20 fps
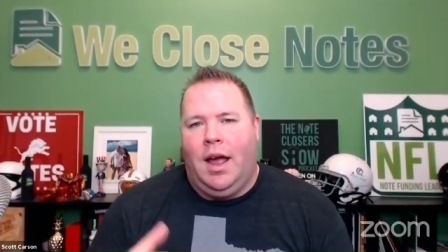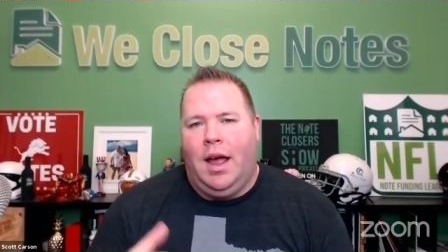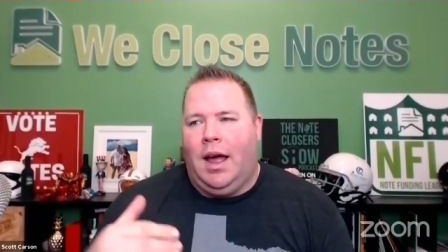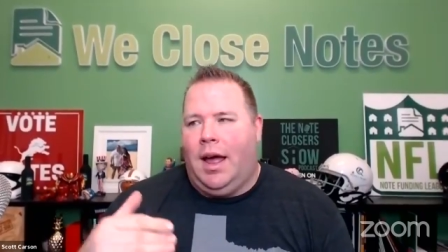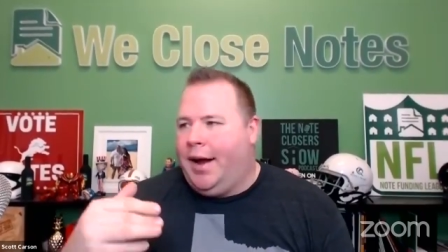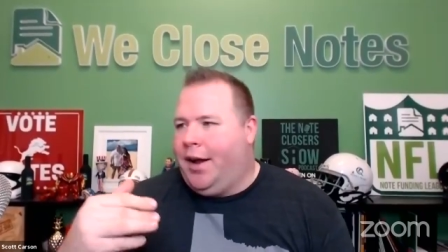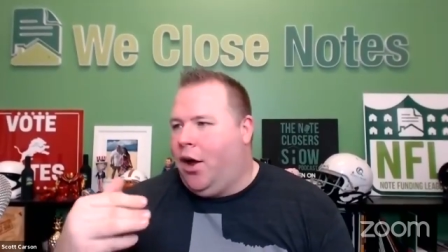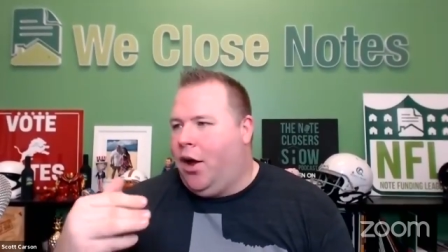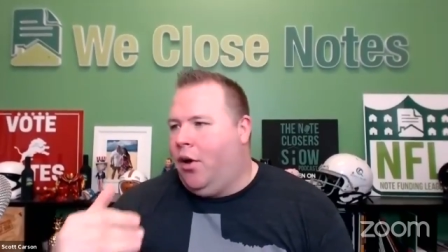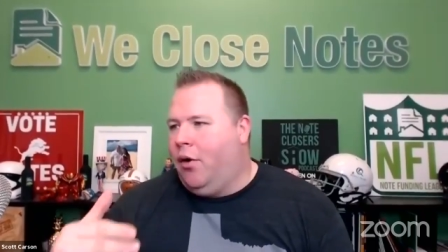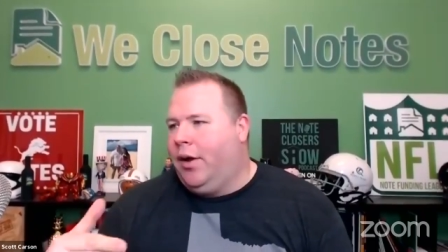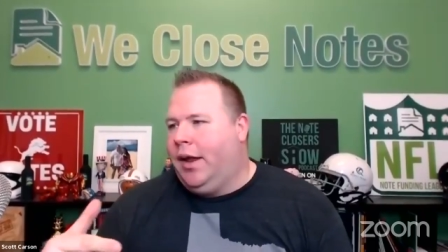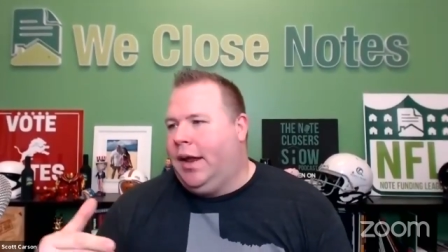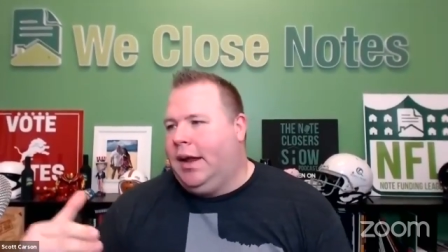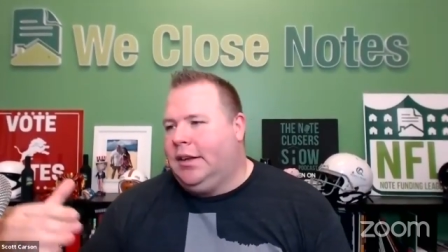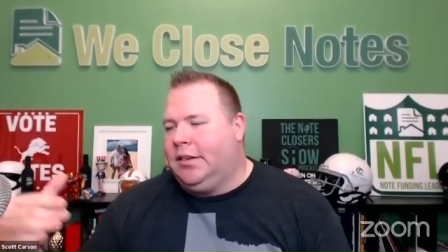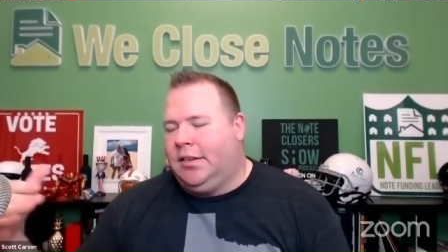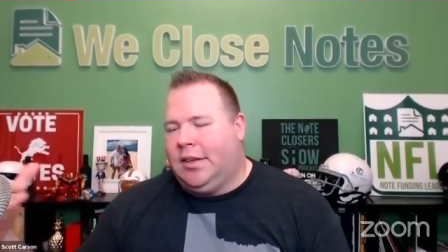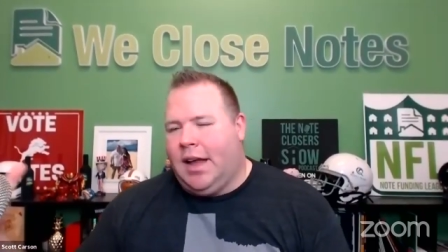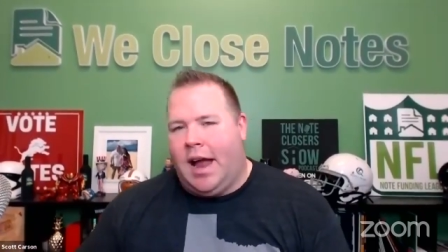I know
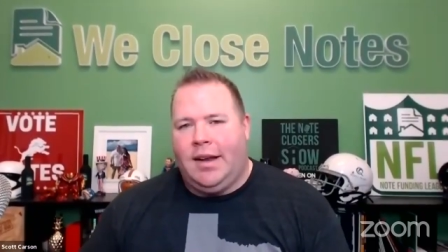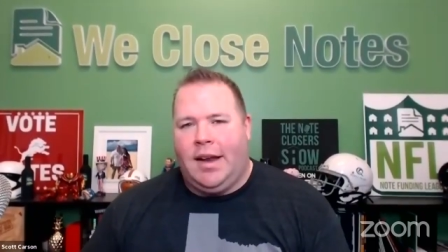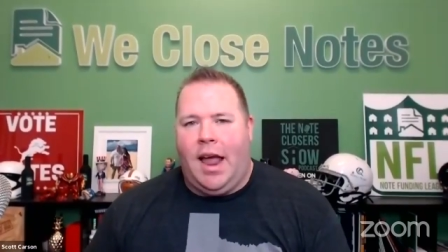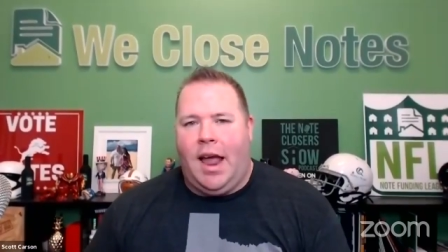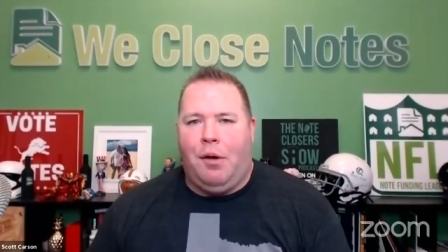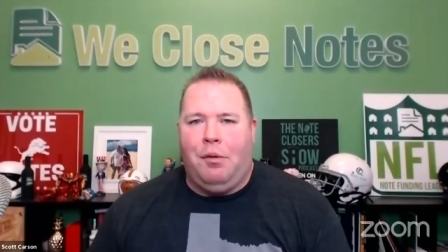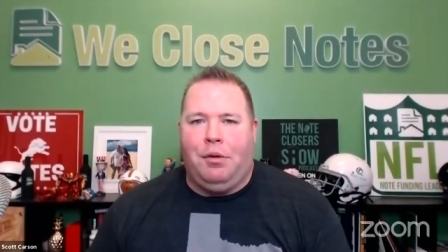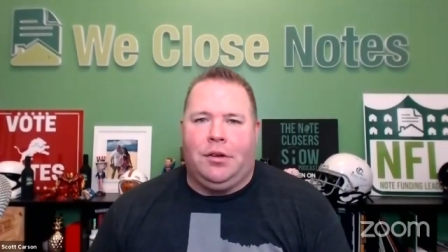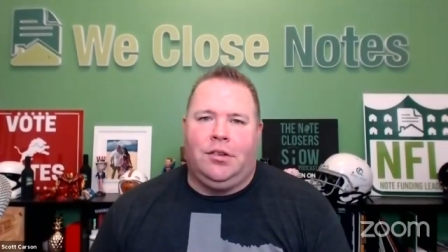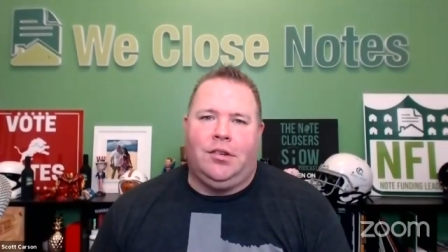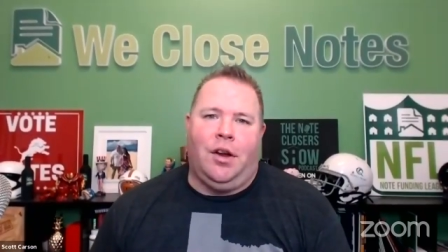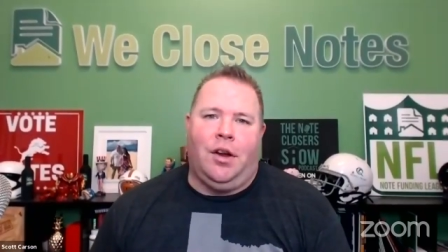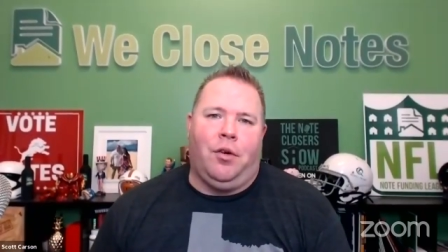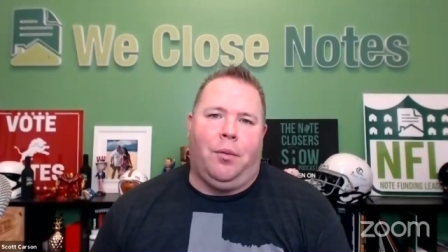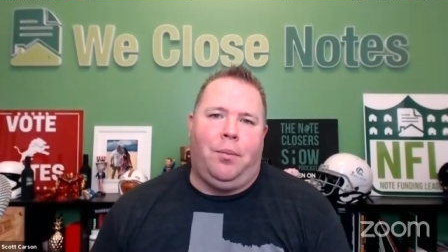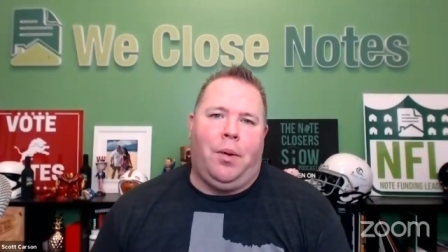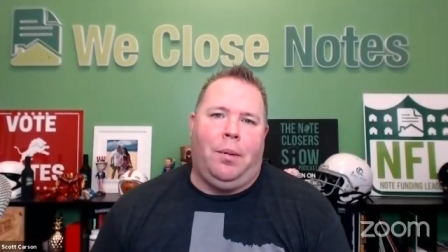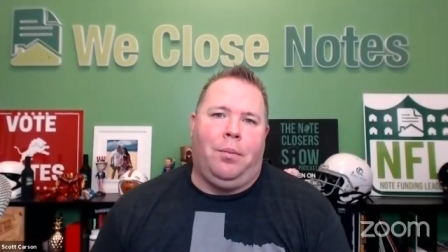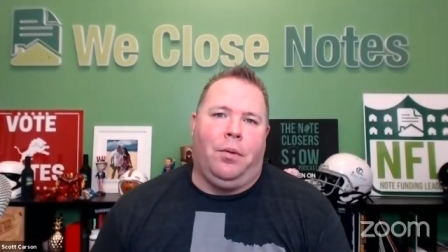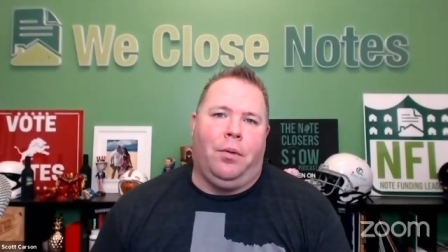he sat down with several
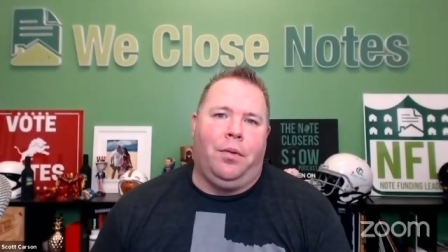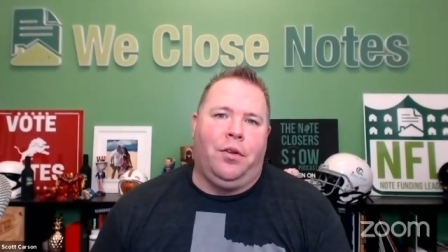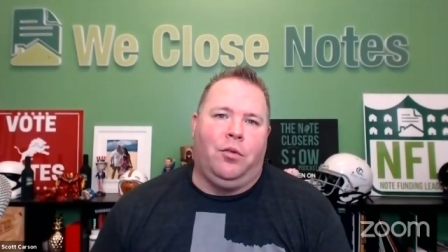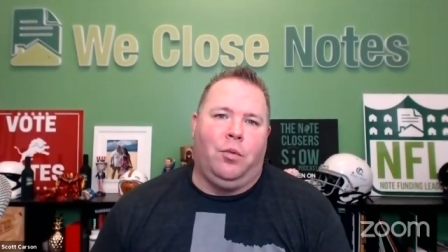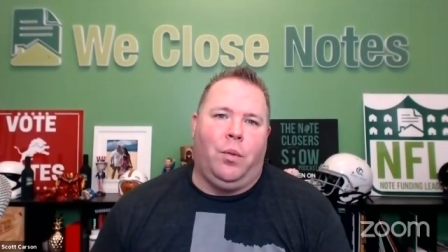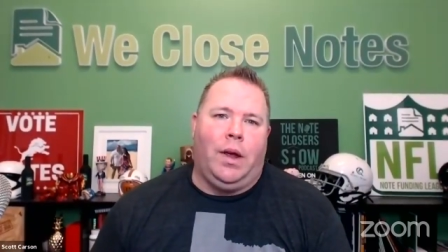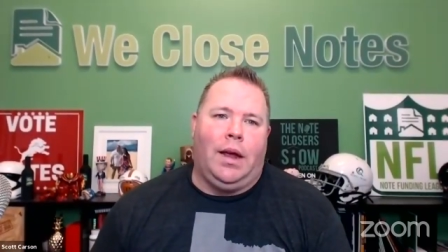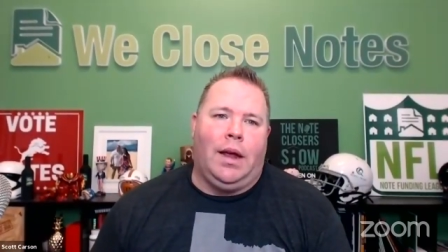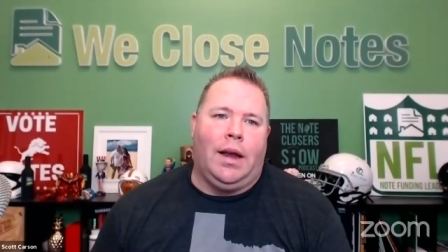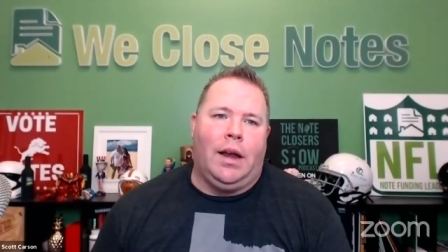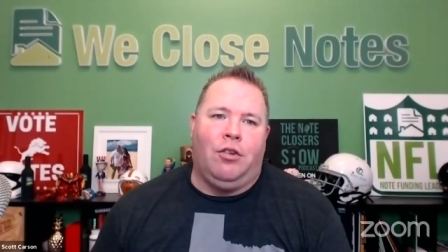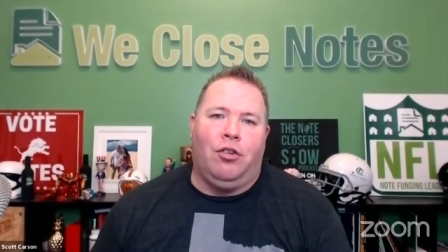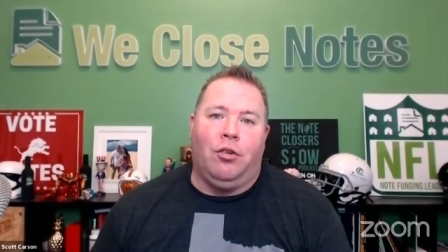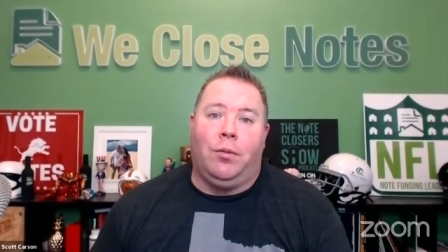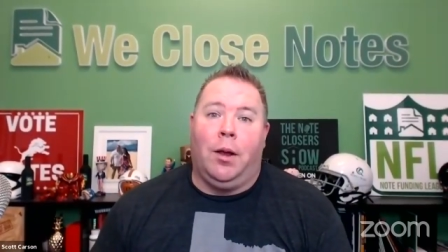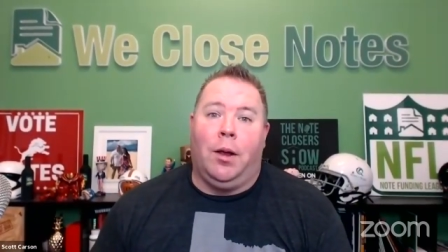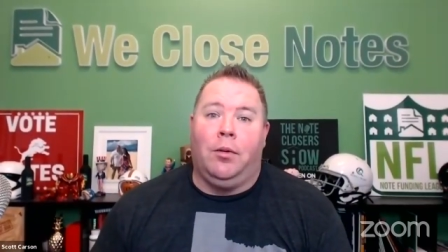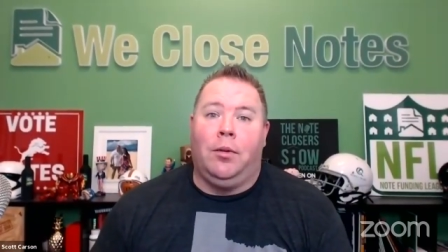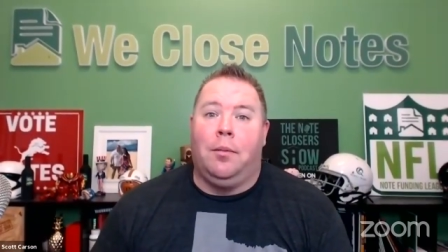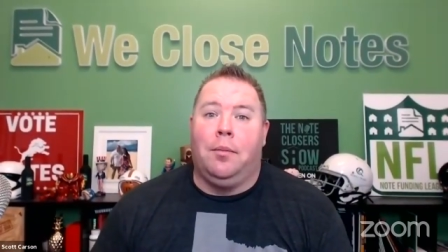people this weekend and just
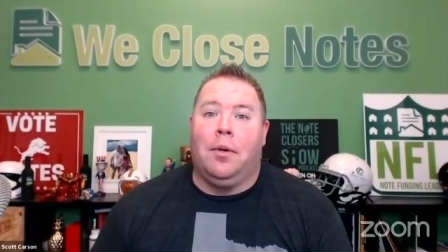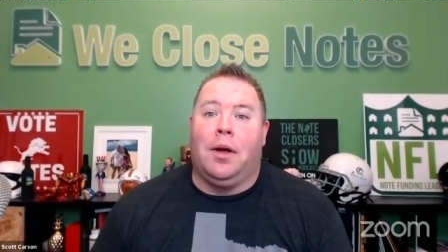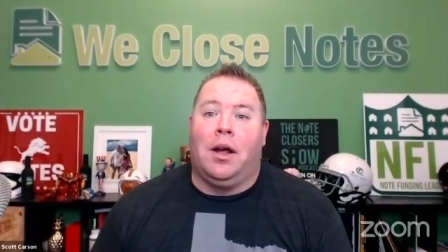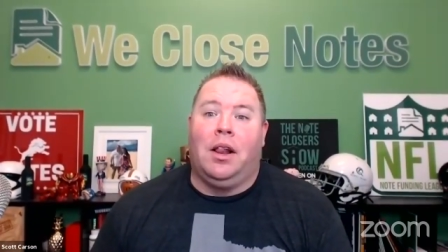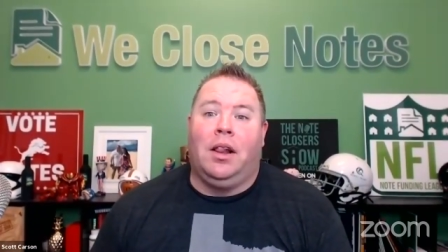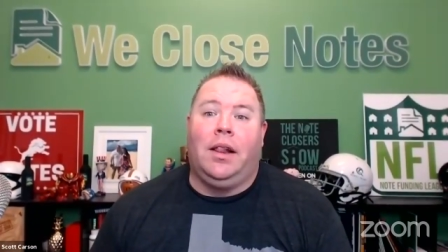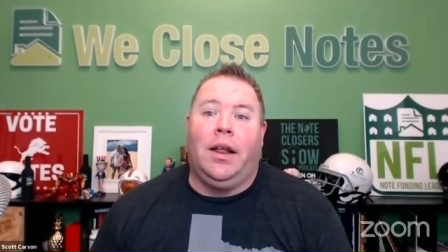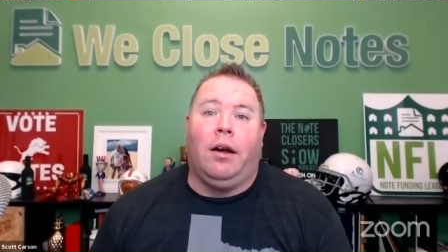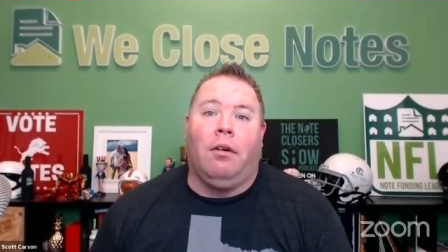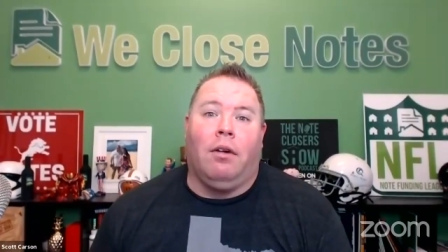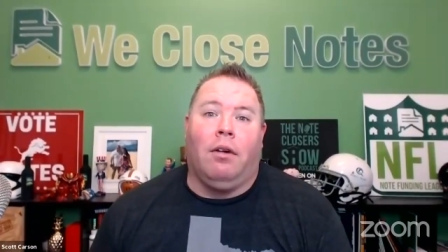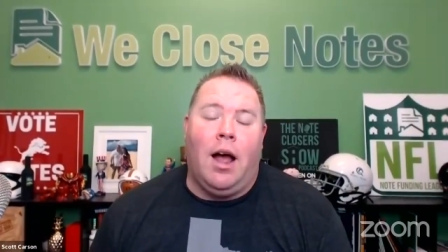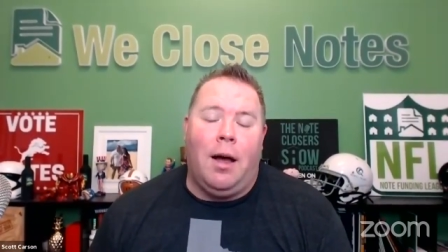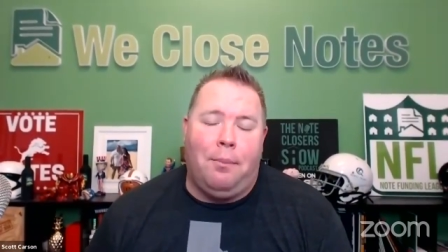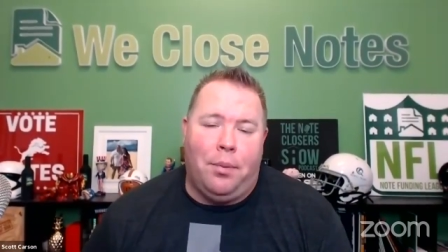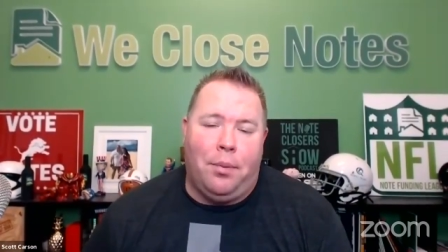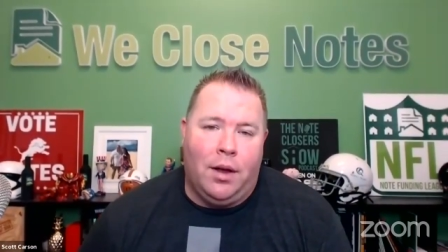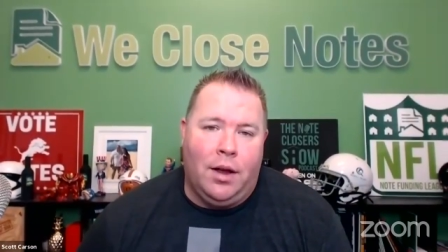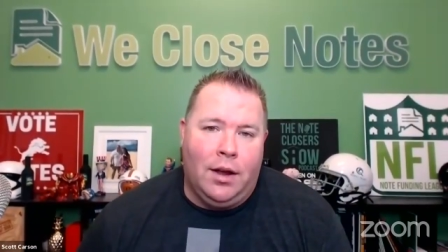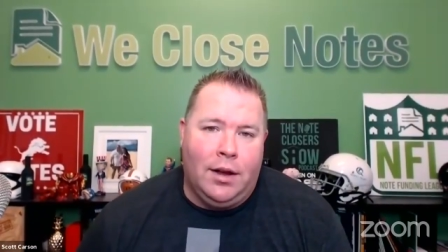helped them to clear up